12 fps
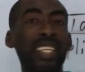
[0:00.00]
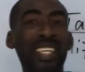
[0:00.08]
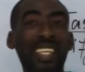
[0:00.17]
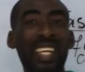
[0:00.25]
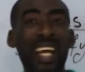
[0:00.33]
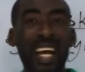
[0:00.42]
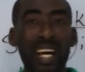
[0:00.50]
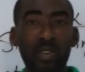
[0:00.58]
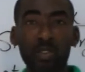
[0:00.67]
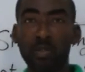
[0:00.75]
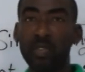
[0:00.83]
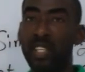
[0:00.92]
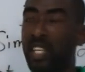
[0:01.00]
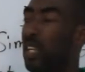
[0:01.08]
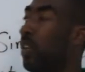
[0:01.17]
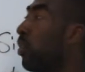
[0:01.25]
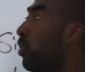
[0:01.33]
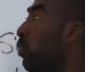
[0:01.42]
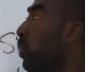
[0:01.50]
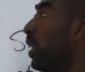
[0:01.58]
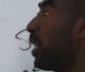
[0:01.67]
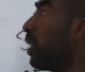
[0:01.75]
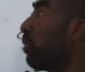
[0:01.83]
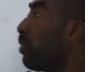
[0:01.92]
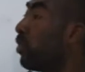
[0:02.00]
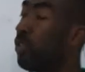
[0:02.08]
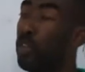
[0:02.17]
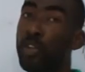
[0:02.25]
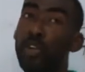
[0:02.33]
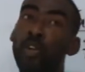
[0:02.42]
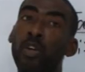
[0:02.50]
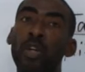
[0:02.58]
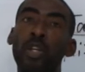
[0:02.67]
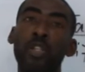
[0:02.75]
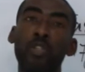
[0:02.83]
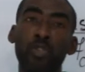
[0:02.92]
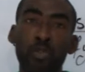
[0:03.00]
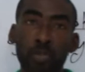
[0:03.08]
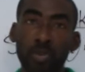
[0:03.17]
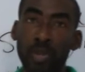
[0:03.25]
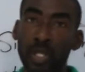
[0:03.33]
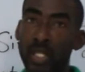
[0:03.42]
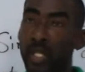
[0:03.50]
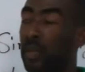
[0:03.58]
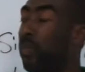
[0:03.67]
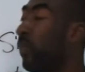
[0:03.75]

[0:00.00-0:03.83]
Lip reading: taking out of it, a lot, becomes your numerator.